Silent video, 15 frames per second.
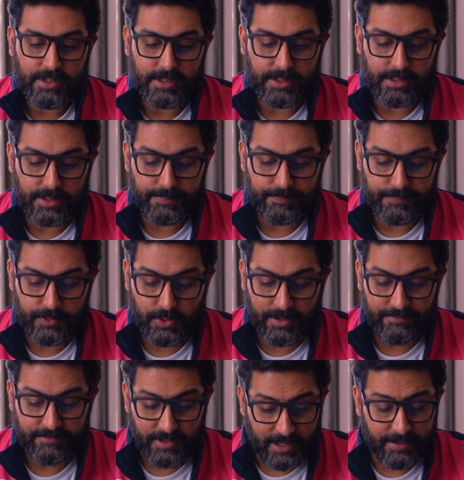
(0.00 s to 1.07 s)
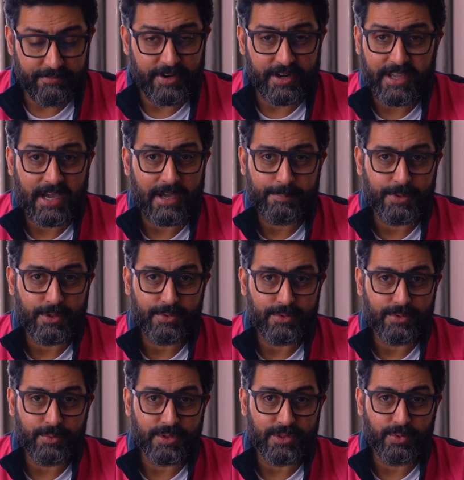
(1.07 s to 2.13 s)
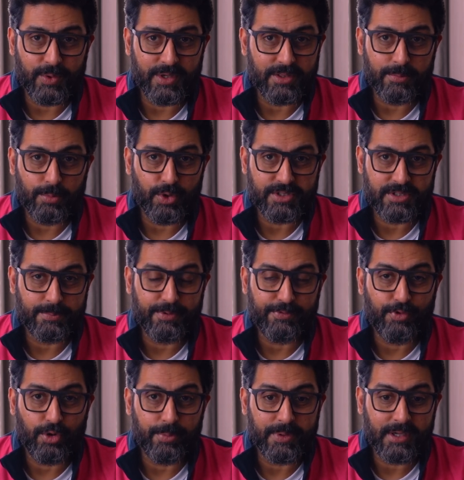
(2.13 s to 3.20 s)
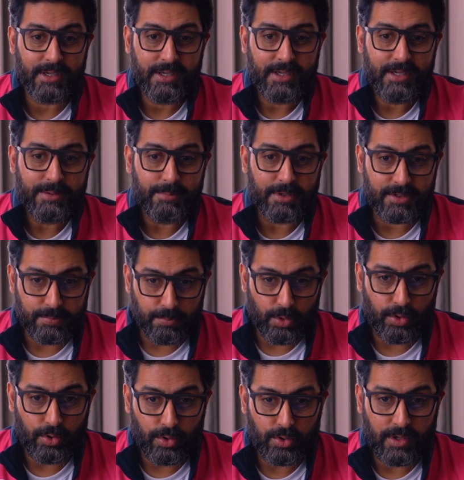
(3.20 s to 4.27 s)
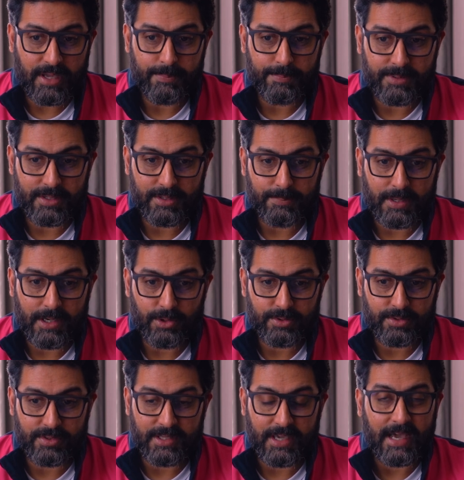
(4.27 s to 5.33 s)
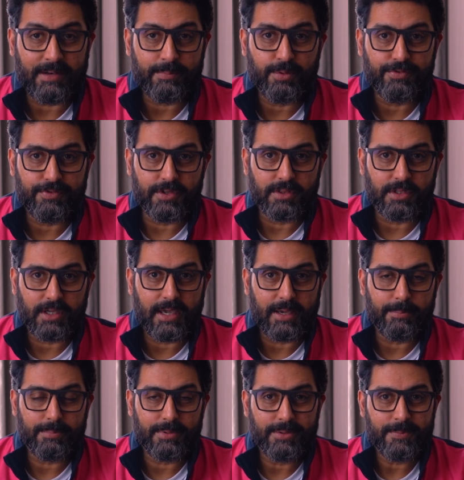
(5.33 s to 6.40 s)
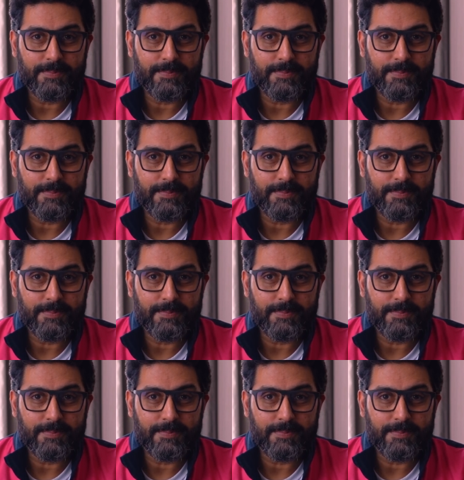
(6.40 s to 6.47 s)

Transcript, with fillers: Um, so I'm, I'm very happy with the way the boys are performing, but more happy about the atmosphere in the camp.